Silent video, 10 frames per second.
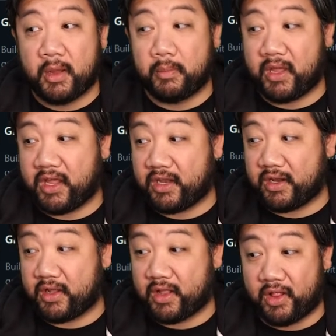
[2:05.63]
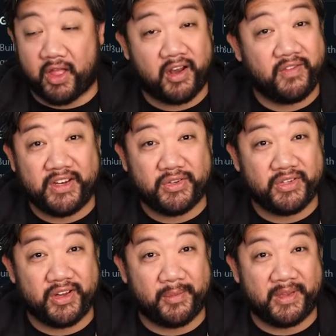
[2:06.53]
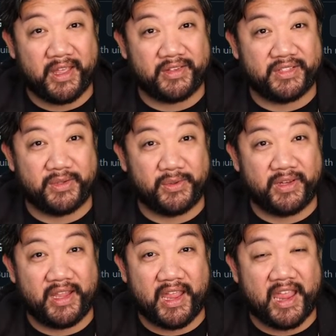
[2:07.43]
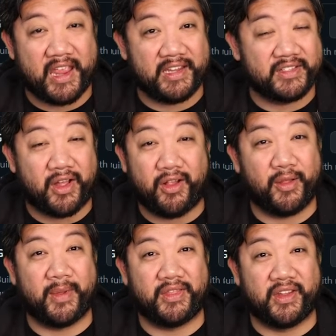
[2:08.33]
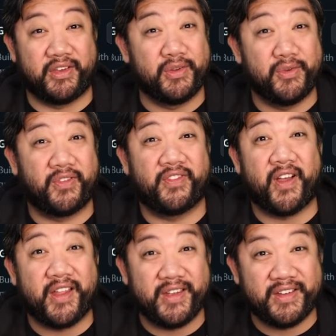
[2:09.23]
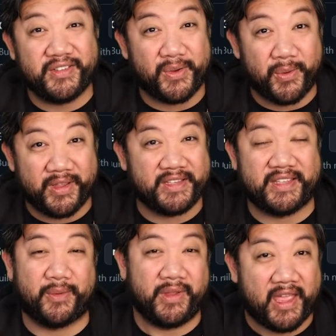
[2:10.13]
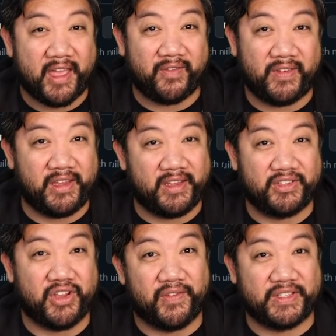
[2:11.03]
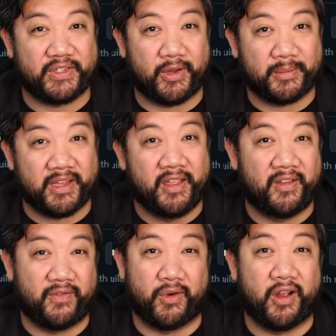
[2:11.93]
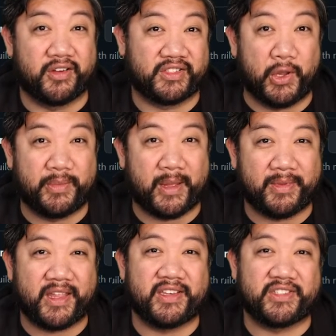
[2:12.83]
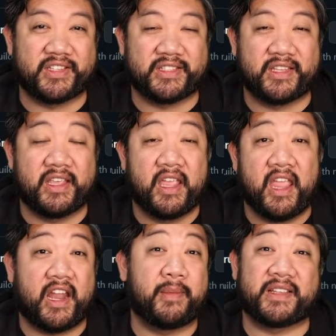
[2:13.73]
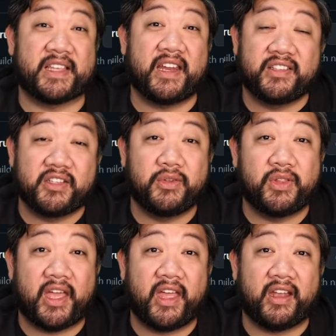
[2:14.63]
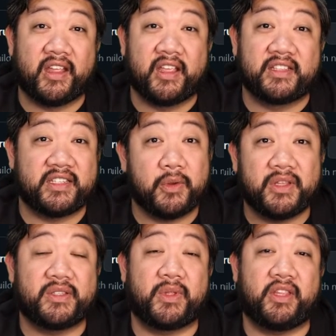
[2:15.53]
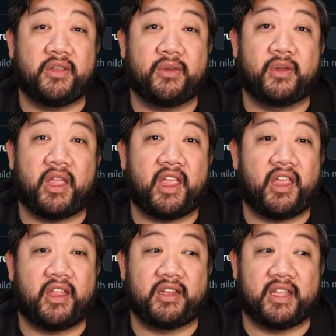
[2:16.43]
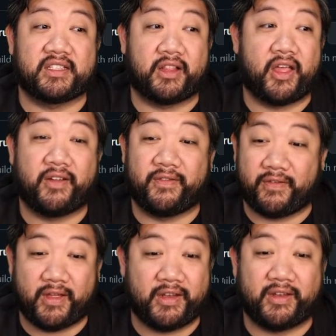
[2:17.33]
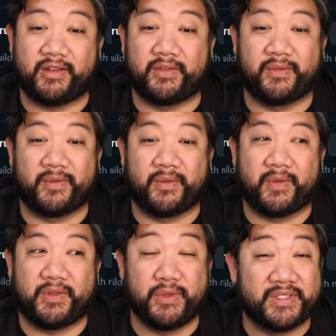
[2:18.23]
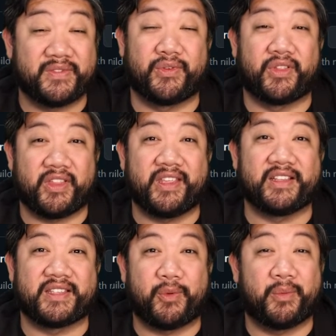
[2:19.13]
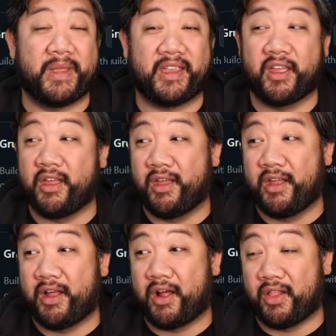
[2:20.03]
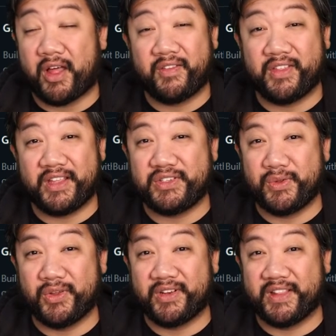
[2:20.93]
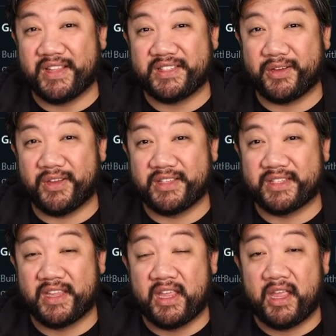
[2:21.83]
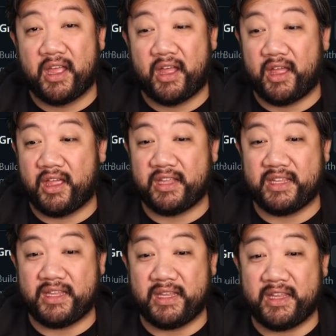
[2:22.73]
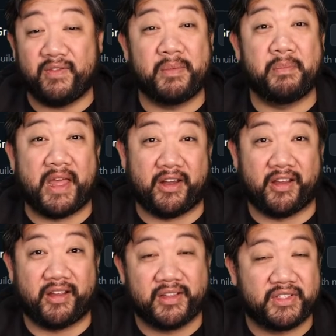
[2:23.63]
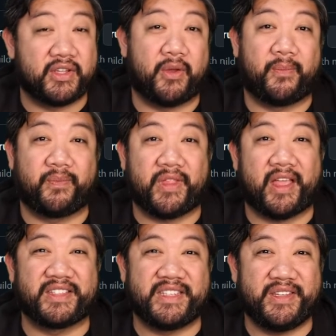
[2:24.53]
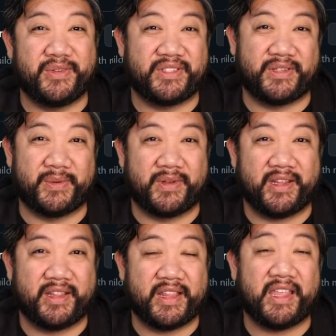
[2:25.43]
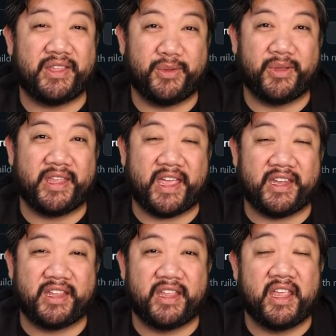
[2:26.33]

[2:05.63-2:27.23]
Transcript: But a lot of videos are coming out soon, and it's all about the new fun toys that we have in JavaScript for our scoped applications. And I'm excited to do that series with you, and it's a lot of fun, useful things that will make a lot of the things you learned in this series even better. So I'll see you soon. Thank you again.